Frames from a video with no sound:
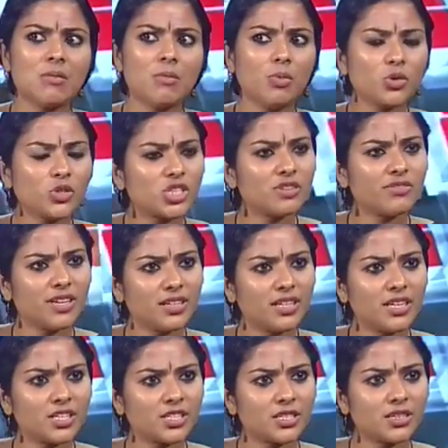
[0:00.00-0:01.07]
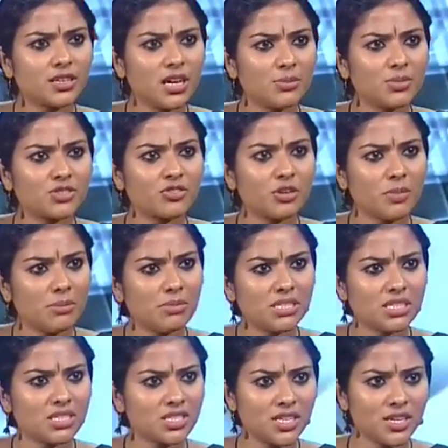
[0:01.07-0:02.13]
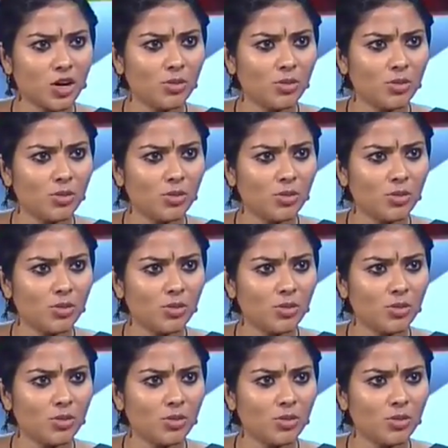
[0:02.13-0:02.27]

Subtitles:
most of education comes from imitation and